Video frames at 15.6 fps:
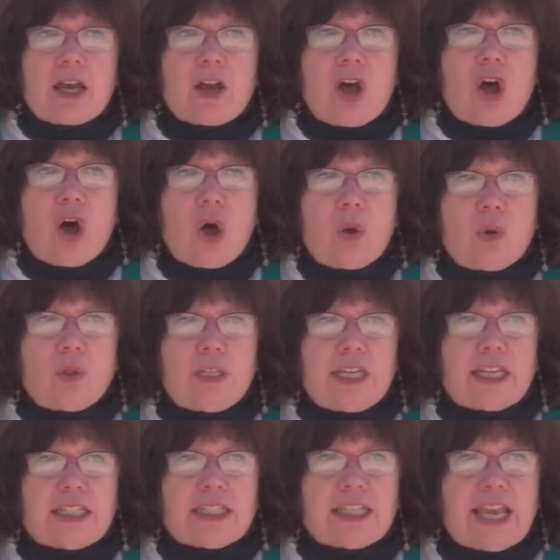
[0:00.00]

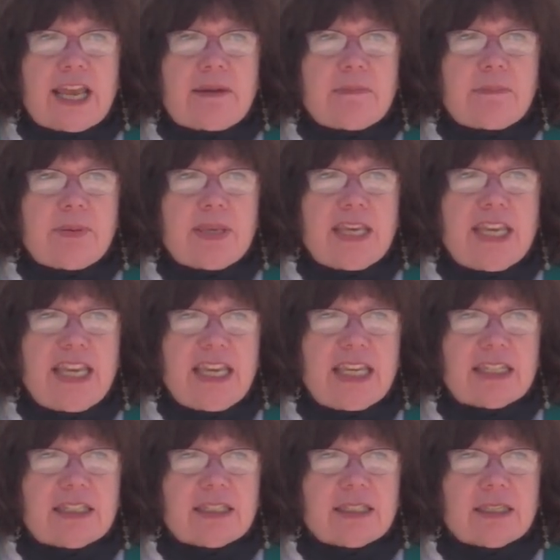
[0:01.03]
wholeness and
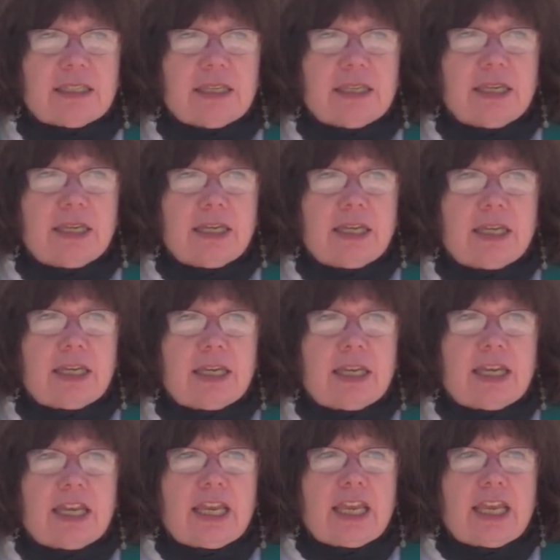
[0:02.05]
peace
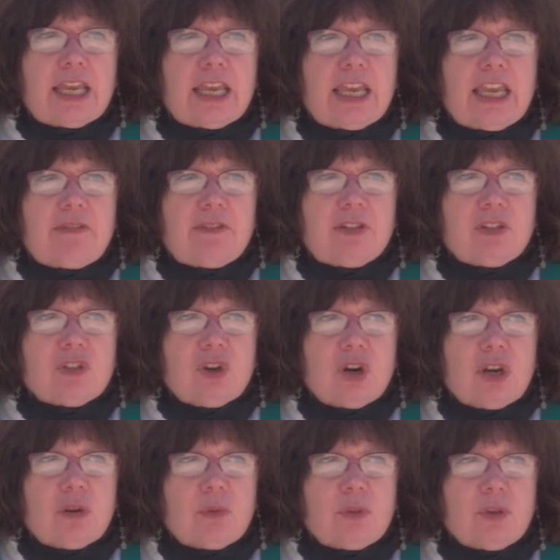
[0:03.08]
even
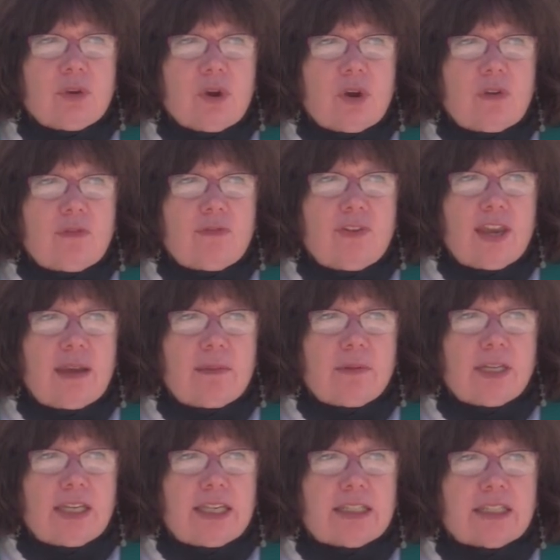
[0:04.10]
starting with your own
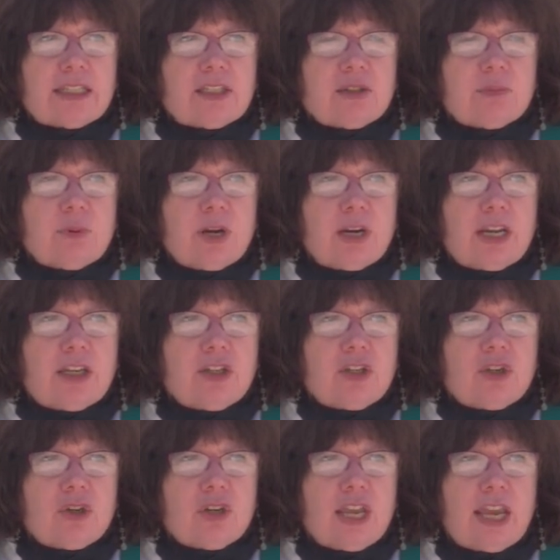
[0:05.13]
families and spreading to
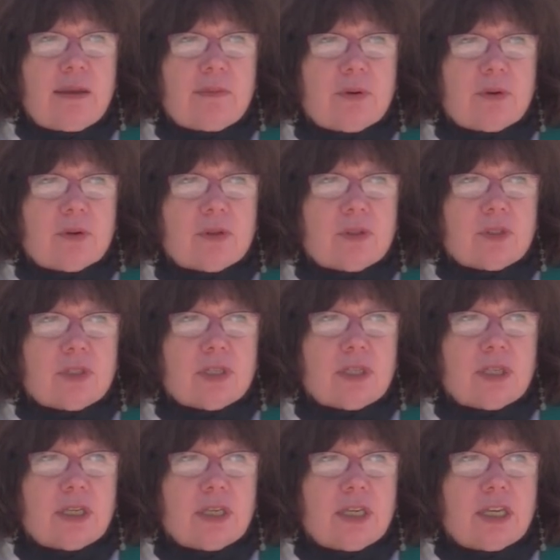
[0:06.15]
your neighbors.
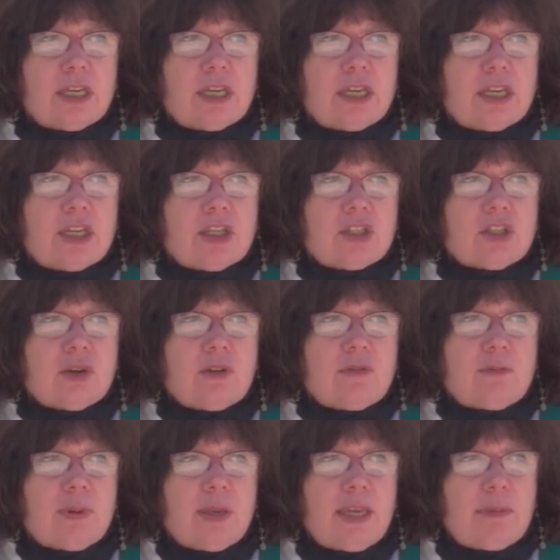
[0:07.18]
So
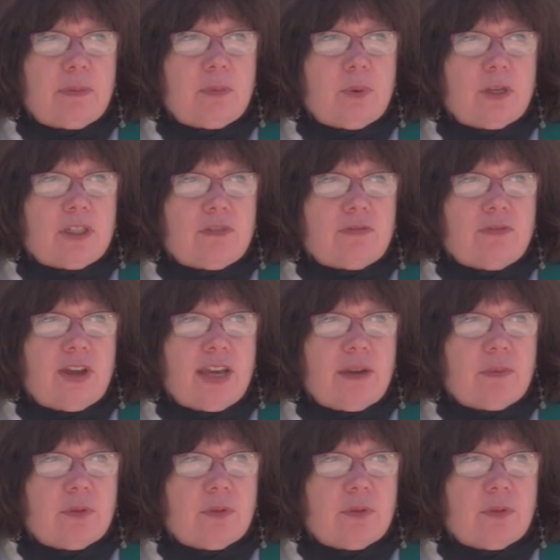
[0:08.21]
if people want to fight with